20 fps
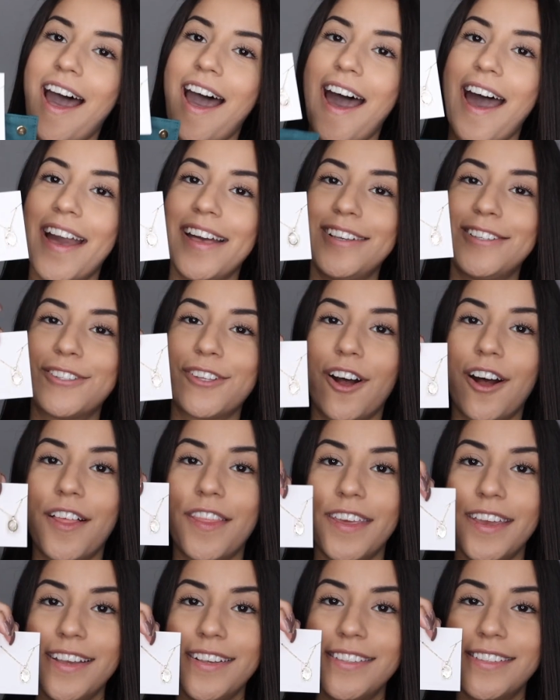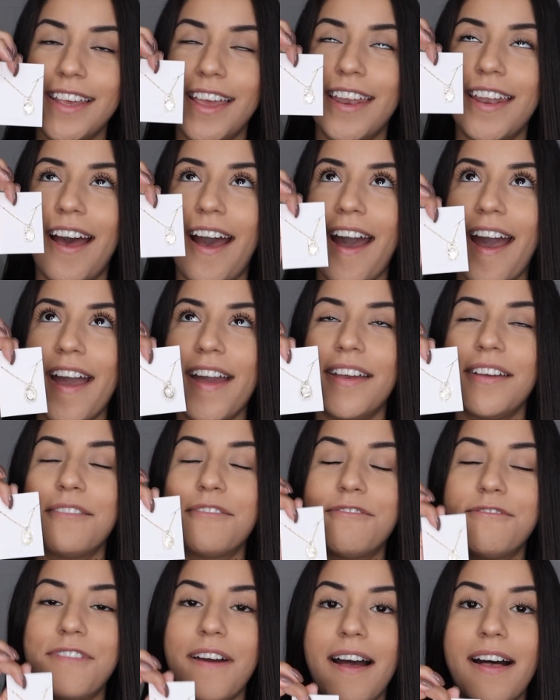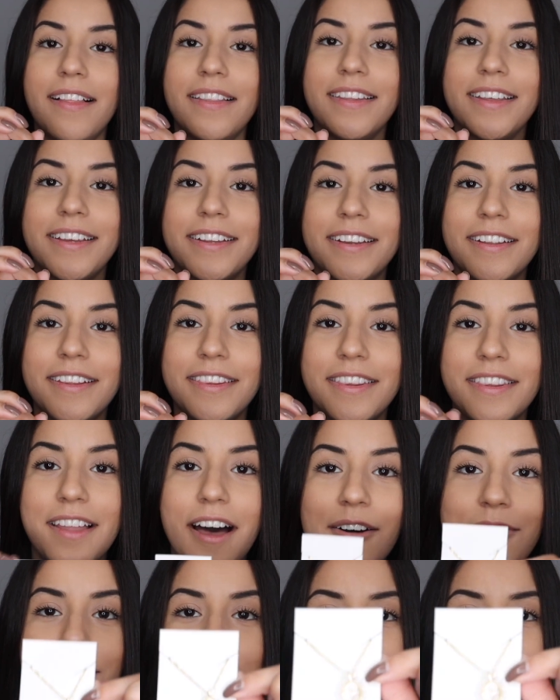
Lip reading: I saw this and I fell in love